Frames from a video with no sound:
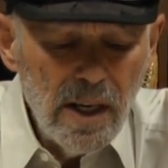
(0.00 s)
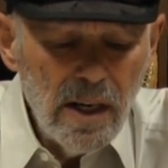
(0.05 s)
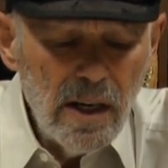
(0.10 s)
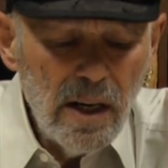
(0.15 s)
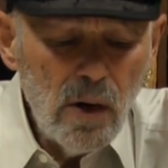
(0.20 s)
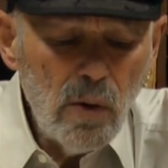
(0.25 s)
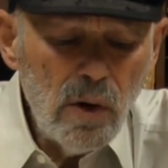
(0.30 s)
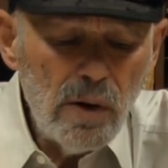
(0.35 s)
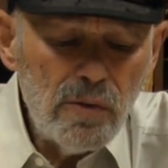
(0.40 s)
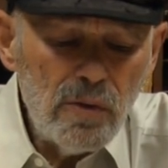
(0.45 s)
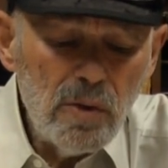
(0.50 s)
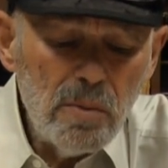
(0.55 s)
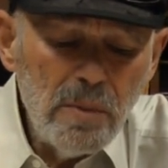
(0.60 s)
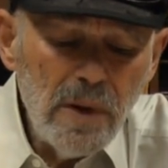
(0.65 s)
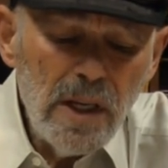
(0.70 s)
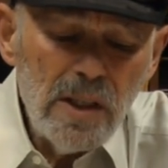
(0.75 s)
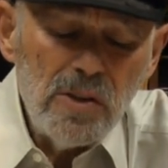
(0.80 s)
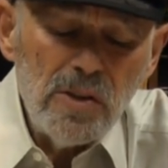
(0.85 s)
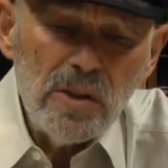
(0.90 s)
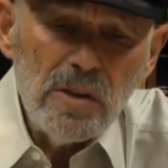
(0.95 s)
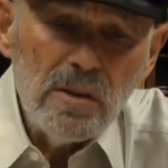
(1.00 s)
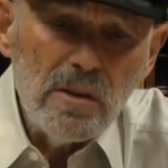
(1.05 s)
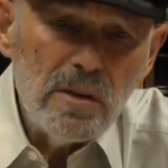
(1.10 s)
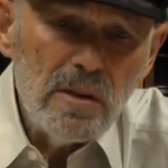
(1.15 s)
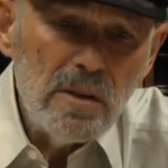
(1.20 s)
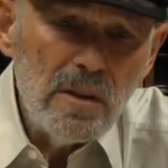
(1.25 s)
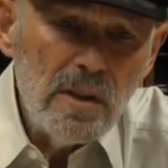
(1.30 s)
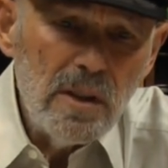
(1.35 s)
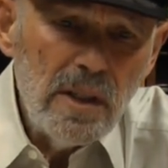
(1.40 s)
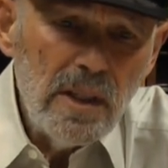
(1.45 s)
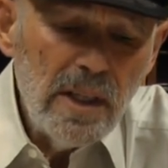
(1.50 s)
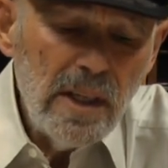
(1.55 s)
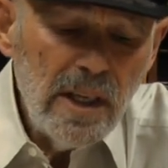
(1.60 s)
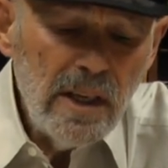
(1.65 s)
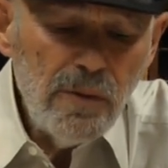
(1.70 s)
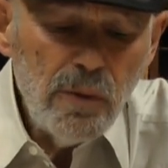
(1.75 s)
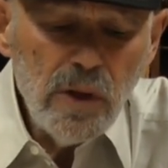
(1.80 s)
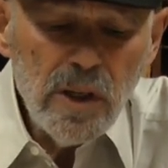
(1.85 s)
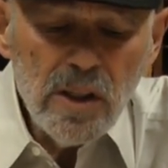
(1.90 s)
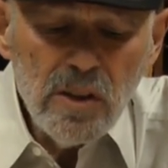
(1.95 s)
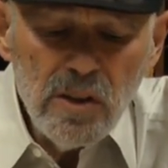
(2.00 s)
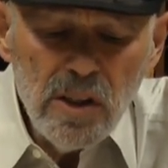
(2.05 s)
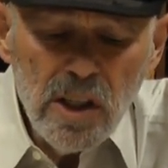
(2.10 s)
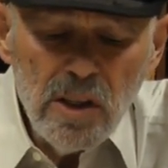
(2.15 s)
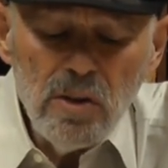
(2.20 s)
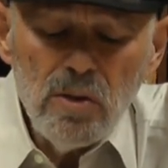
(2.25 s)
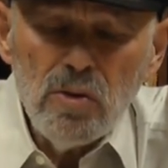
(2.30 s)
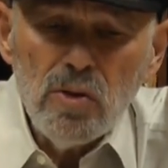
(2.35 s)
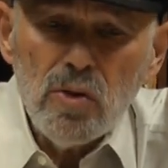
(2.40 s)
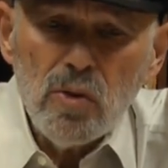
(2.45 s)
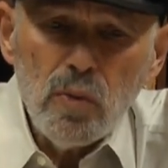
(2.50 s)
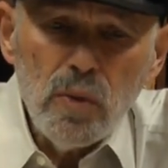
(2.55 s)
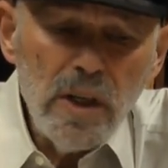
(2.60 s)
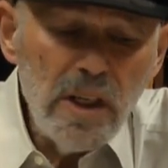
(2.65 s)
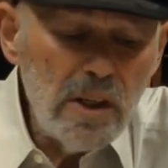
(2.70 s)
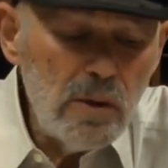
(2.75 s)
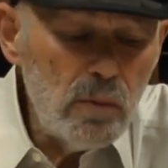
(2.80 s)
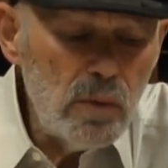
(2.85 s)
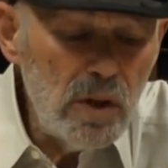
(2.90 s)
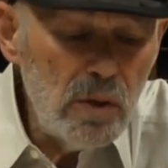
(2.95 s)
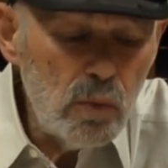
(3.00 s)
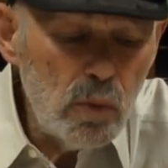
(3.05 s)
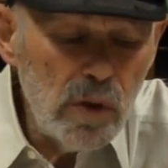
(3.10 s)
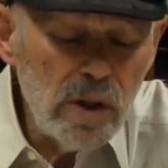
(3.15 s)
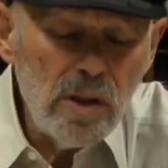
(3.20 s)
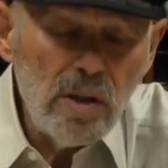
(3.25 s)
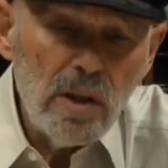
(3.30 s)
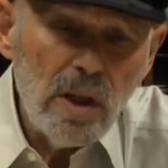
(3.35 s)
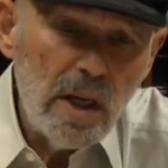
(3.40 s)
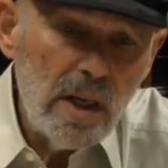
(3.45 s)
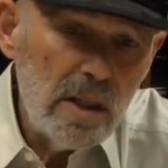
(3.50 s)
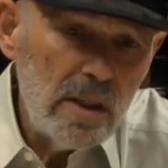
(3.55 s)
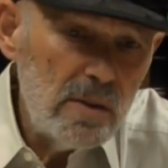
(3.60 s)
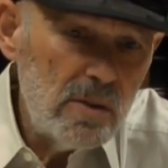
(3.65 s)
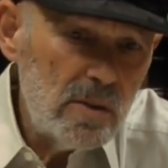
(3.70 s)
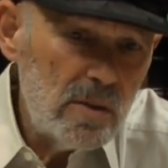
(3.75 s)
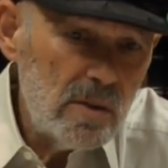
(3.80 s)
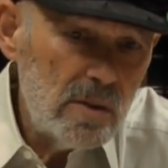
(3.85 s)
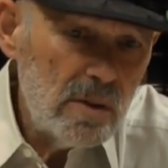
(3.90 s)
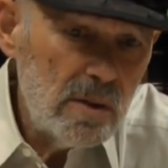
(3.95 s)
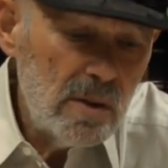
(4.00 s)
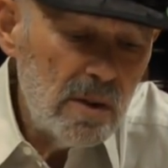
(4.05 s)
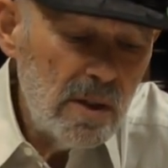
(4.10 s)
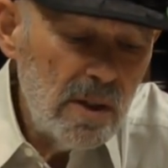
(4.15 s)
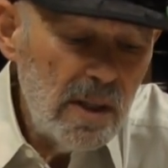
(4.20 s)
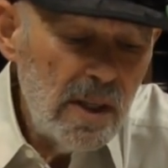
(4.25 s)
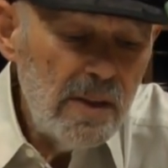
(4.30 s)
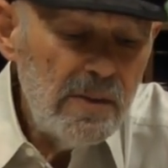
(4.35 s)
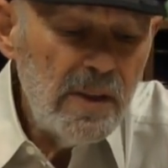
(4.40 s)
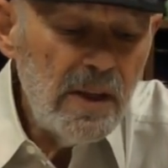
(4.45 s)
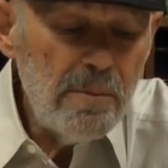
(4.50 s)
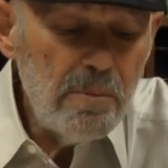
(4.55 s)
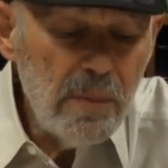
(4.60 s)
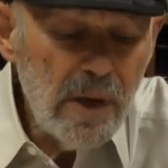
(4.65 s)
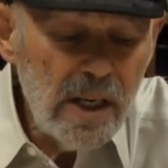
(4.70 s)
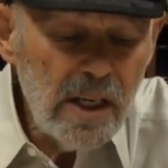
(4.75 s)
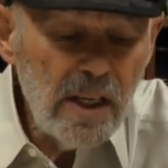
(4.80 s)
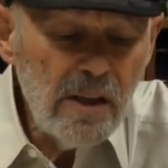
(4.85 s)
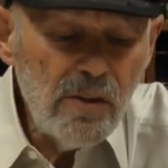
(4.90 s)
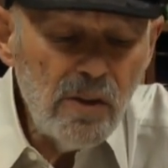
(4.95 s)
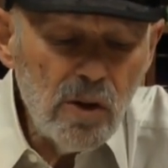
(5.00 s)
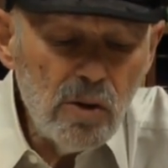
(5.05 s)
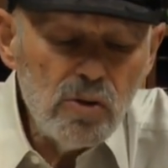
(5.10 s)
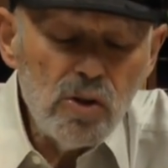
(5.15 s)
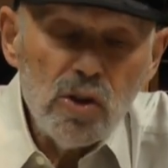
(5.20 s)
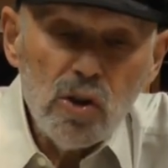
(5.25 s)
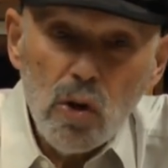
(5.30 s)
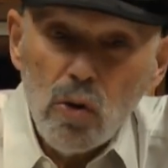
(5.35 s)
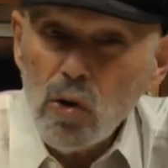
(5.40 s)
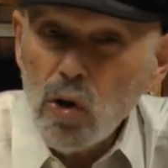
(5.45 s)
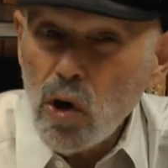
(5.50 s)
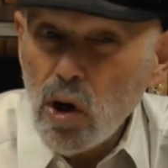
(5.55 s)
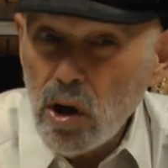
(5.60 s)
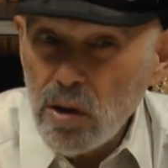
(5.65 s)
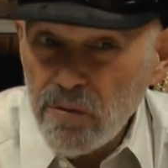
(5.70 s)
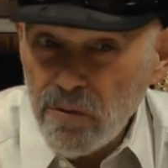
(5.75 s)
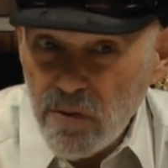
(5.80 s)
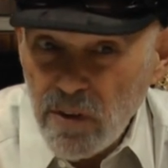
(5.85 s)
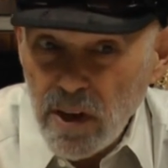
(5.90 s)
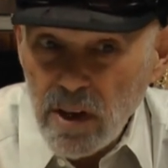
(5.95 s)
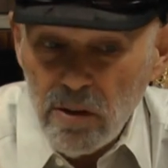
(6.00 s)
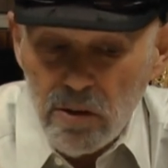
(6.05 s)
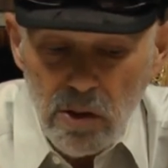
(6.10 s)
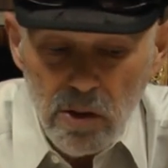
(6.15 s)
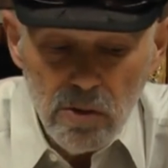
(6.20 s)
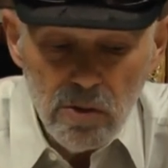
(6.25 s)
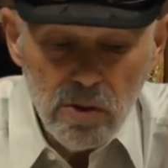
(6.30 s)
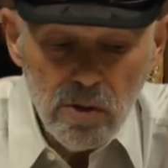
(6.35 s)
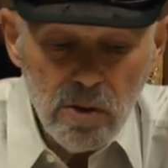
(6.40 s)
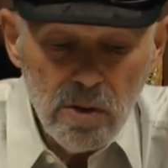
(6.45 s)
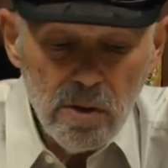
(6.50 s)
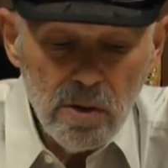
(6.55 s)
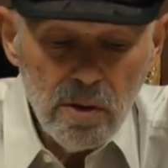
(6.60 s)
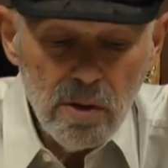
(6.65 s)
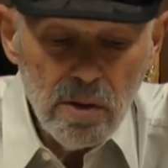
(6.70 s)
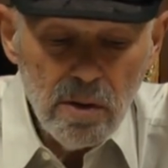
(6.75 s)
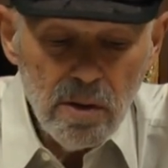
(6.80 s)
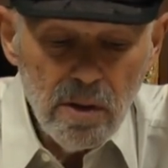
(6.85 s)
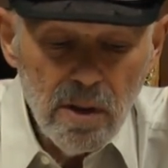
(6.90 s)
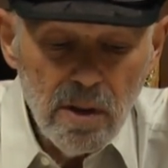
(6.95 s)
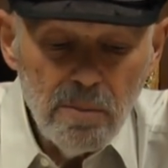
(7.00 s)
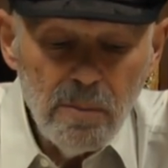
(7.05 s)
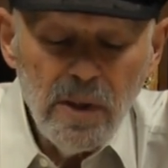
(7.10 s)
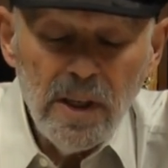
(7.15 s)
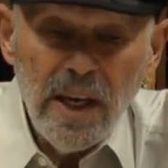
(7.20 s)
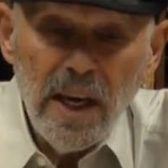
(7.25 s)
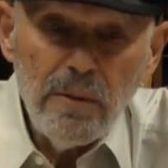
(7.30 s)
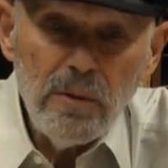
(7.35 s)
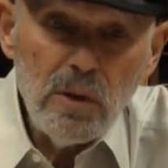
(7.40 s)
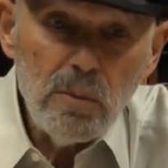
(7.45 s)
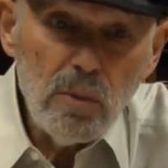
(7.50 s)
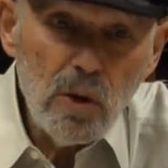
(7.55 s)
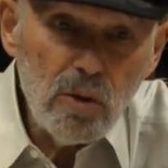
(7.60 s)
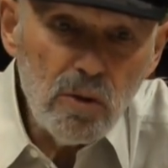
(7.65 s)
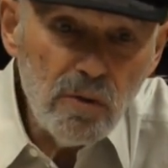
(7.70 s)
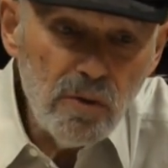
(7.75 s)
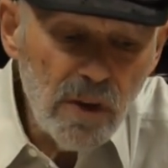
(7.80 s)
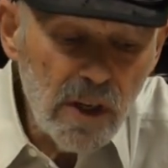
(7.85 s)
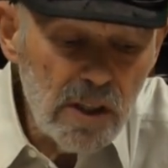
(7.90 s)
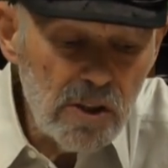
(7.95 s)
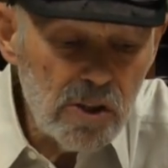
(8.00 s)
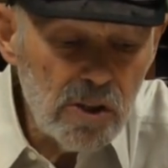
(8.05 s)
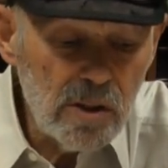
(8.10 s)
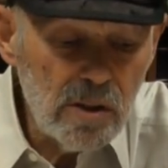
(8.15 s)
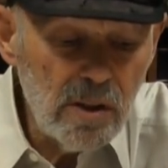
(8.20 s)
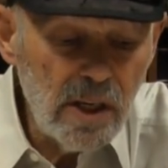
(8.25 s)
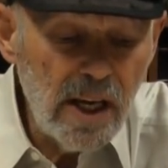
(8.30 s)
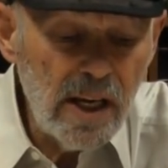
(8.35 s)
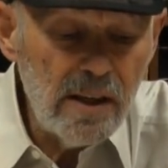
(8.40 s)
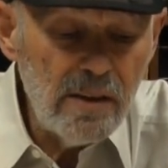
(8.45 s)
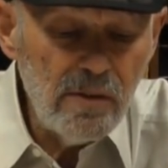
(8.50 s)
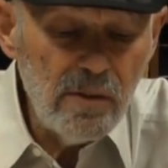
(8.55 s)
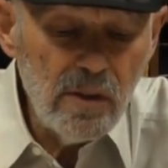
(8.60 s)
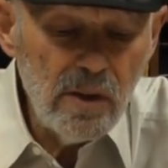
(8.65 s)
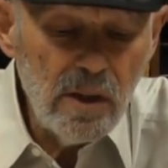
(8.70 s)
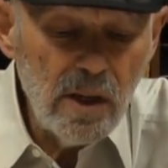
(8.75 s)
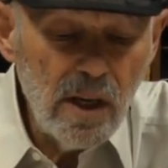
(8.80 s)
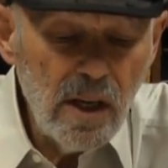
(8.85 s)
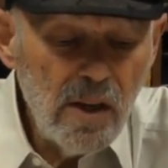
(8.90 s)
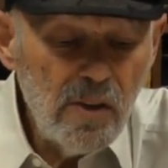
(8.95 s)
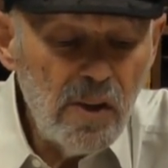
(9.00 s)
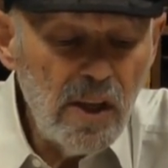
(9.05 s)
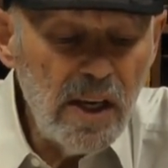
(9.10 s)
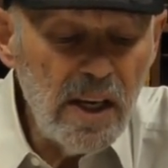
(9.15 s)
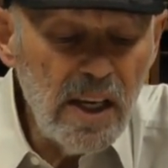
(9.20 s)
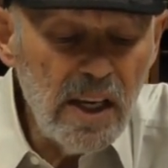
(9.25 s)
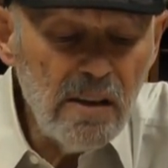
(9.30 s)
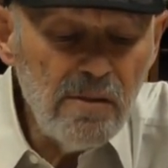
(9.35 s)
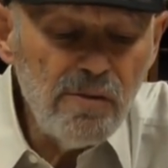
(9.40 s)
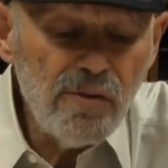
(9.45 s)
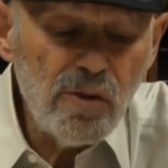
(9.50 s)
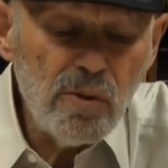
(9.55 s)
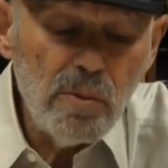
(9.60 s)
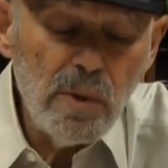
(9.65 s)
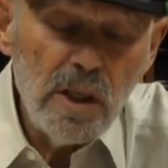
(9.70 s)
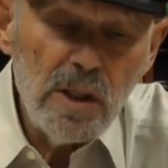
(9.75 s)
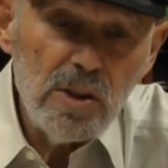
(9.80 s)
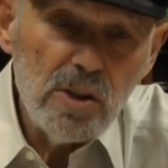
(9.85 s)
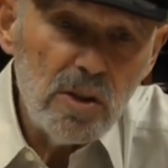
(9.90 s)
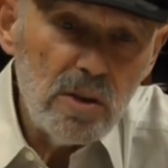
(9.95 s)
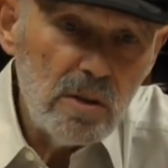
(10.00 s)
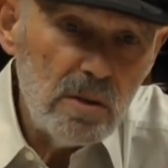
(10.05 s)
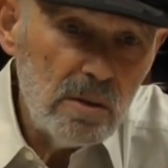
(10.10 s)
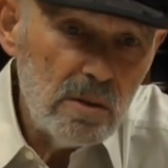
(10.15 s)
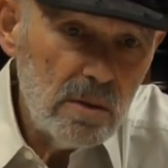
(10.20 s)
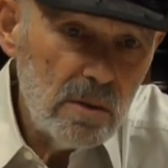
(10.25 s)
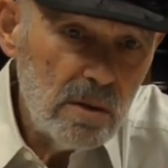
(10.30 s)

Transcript: However, imagine if we continue to read and we realize that many of those so-called failures became the motivation and the information